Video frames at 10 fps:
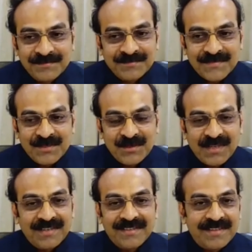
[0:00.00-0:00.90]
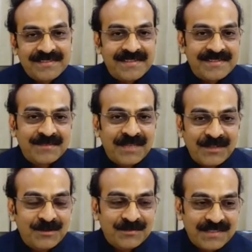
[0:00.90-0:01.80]
you can't assess the value
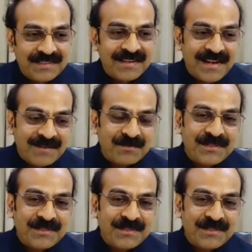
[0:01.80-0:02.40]
of that grand piece.